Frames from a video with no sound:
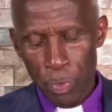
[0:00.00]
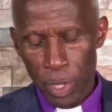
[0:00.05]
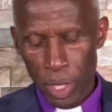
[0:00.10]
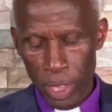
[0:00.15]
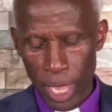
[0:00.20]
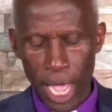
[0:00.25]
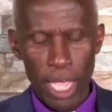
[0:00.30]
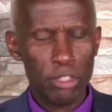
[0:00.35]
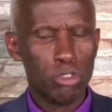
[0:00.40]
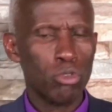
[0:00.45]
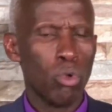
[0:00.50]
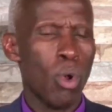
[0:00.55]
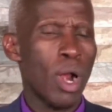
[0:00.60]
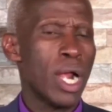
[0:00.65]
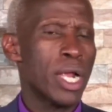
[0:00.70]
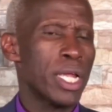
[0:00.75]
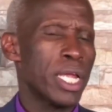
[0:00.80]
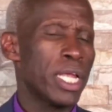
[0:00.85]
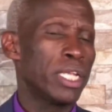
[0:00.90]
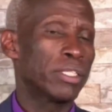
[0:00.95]
That's
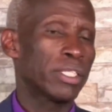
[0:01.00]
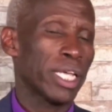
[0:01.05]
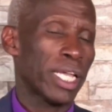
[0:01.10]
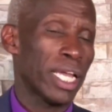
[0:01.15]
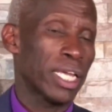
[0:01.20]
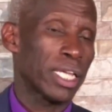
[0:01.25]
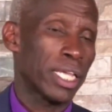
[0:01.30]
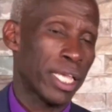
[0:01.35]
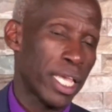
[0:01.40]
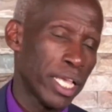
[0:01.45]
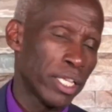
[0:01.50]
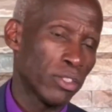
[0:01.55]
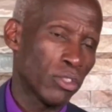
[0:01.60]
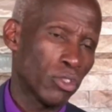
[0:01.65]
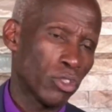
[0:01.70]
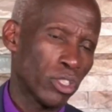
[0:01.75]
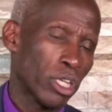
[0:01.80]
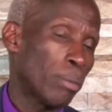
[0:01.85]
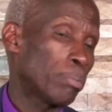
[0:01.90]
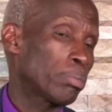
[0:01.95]
why in 2 Kings
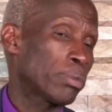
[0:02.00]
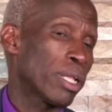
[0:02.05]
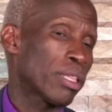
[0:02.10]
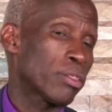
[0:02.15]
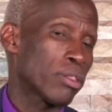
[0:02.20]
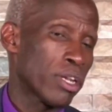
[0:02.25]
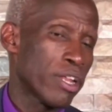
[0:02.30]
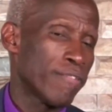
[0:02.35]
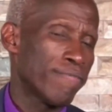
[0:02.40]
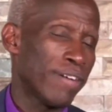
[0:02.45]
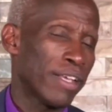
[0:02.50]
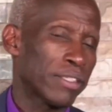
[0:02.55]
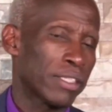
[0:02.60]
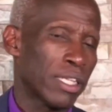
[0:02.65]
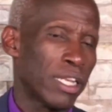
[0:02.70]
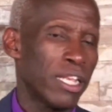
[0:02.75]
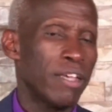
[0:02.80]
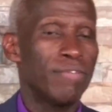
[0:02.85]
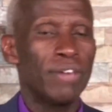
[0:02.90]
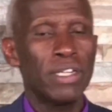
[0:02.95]
chapter 3, verse
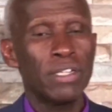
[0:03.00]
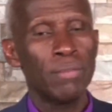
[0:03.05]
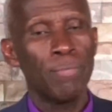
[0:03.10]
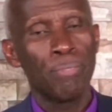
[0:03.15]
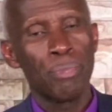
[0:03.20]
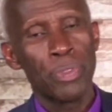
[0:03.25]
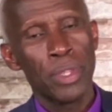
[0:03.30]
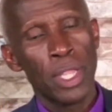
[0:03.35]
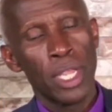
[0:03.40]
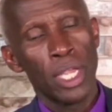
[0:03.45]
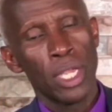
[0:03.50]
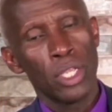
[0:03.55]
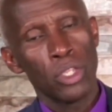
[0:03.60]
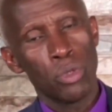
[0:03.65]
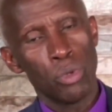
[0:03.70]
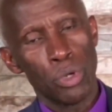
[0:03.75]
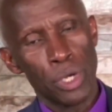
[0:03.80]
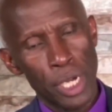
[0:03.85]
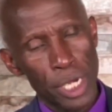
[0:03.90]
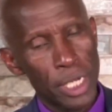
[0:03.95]
11,
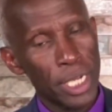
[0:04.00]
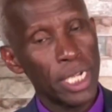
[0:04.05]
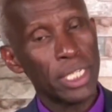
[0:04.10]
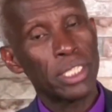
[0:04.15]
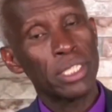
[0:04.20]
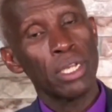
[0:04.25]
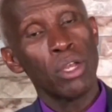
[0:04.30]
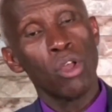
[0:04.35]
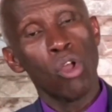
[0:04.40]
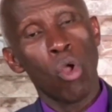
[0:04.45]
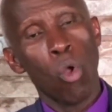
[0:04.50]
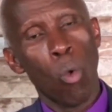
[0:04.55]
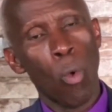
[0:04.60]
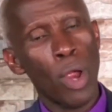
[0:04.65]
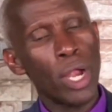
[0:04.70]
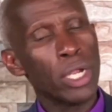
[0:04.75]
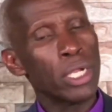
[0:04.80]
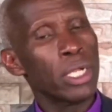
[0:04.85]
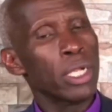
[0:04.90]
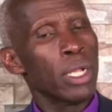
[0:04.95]
you read it,
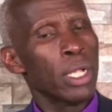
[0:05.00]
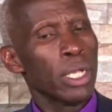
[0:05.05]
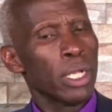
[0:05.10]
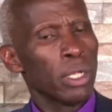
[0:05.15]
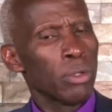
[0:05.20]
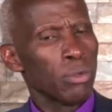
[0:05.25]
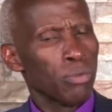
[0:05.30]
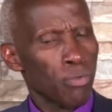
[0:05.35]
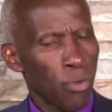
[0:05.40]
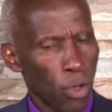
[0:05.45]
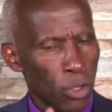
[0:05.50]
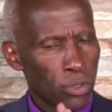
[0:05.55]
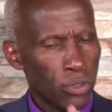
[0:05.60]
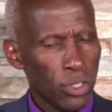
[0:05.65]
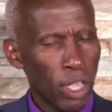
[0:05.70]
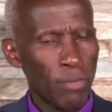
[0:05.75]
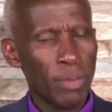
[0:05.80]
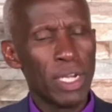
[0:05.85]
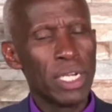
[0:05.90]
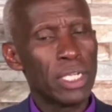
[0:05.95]
when for
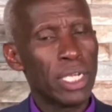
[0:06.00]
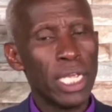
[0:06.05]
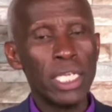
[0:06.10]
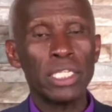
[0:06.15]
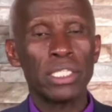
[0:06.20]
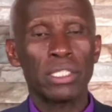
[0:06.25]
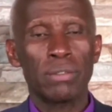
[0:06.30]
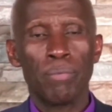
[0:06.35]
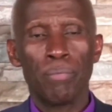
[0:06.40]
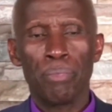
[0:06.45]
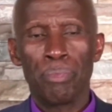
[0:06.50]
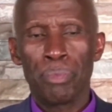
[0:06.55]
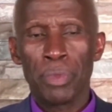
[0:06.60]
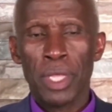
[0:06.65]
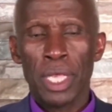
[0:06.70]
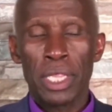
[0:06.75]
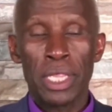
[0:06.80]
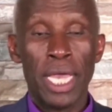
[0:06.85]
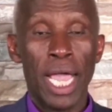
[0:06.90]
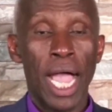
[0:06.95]
7 days,
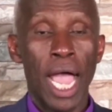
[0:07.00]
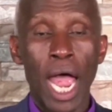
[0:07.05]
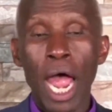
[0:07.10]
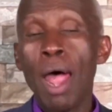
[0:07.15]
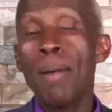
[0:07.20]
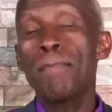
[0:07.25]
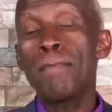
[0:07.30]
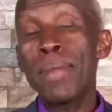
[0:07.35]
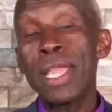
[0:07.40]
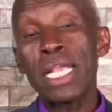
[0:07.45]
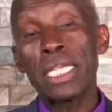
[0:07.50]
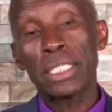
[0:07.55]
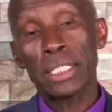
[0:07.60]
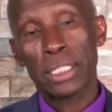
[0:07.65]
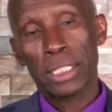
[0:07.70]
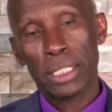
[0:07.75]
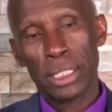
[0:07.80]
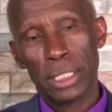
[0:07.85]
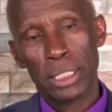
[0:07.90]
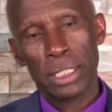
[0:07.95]
the
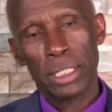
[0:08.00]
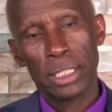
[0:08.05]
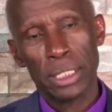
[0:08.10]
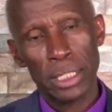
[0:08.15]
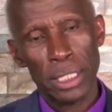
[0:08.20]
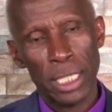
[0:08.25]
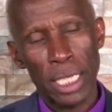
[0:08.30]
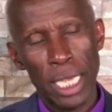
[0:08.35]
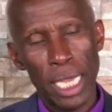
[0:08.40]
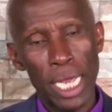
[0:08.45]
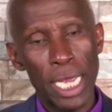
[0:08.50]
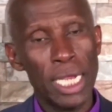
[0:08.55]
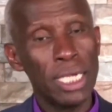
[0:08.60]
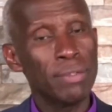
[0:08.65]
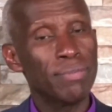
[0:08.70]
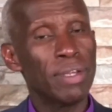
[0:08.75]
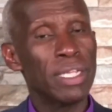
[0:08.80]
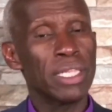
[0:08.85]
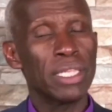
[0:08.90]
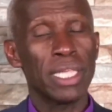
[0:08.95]
armies,
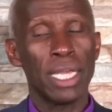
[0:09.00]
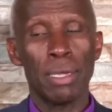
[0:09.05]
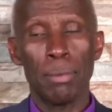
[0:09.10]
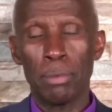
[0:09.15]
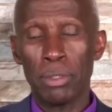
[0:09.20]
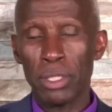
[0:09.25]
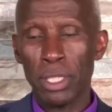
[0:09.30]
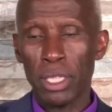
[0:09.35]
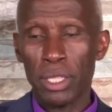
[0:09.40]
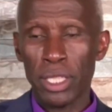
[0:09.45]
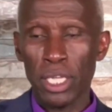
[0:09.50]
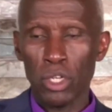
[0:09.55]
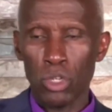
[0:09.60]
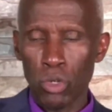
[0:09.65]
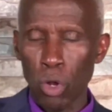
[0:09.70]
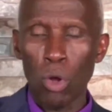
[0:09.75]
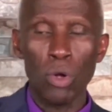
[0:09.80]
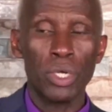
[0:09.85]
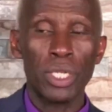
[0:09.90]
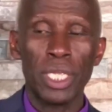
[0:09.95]
and when the
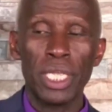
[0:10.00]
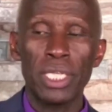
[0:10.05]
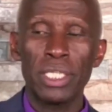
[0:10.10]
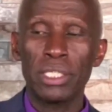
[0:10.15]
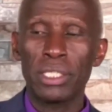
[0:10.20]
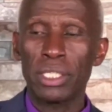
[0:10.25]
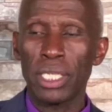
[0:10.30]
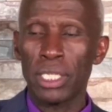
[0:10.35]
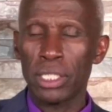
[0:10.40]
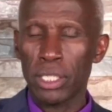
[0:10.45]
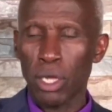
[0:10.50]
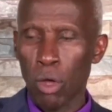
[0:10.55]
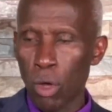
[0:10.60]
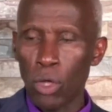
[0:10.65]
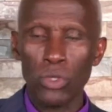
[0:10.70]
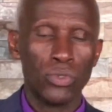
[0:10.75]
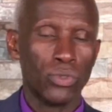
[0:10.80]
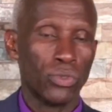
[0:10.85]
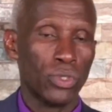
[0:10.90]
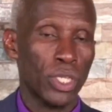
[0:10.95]
donkeys and the
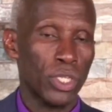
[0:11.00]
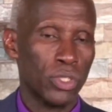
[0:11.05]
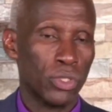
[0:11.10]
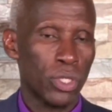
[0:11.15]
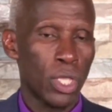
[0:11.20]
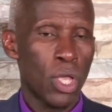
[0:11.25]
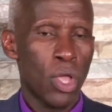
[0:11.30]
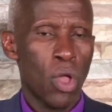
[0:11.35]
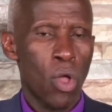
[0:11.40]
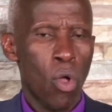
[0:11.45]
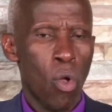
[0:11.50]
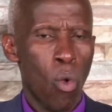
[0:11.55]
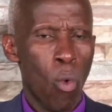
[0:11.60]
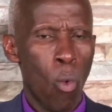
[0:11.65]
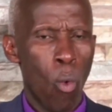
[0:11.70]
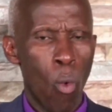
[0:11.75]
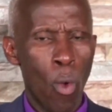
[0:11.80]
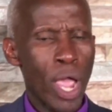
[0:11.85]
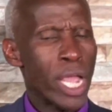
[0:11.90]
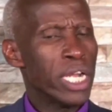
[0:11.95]
horses
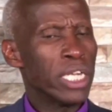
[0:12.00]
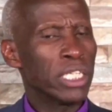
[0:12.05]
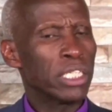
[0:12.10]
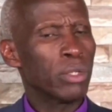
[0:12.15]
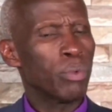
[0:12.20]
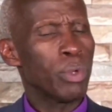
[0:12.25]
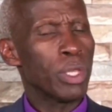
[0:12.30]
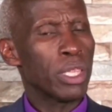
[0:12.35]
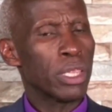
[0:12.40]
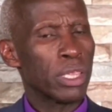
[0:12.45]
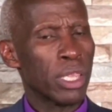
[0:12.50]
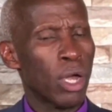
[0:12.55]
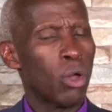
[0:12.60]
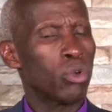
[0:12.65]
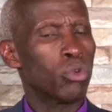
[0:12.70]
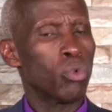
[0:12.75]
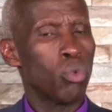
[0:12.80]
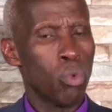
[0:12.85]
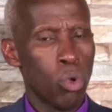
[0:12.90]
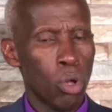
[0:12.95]
went
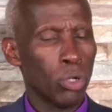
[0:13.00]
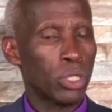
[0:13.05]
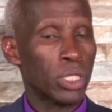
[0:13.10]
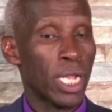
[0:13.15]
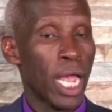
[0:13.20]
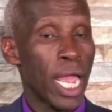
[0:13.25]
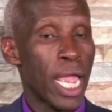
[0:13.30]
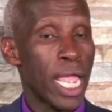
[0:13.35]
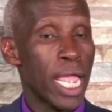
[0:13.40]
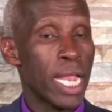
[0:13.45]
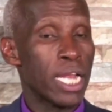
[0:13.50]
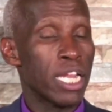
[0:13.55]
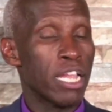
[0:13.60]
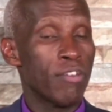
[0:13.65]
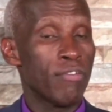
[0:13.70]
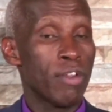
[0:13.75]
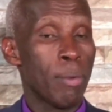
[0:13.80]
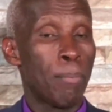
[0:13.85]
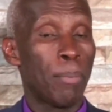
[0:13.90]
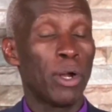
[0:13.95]
without water, and
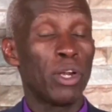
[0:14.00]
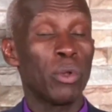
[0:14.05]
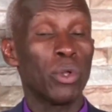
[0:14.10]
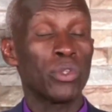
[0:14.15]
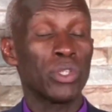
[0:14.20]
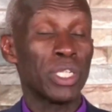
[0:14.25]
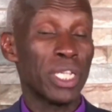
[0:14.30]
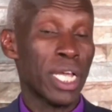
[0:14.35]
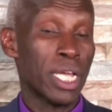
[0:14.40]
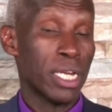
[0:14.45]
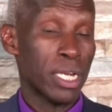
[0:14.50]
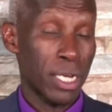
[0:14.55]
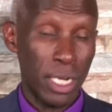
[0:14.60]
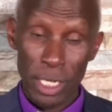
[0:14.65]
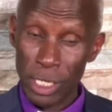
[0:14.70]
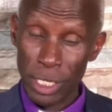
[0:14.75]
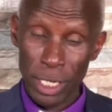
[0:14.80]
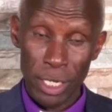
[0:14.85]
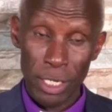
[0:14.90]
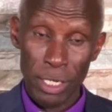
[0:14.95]
everybody was
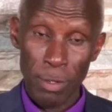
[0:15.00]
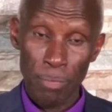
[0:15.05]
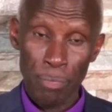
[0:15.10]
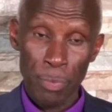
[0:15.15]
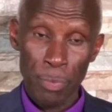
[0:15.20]
dehydrated,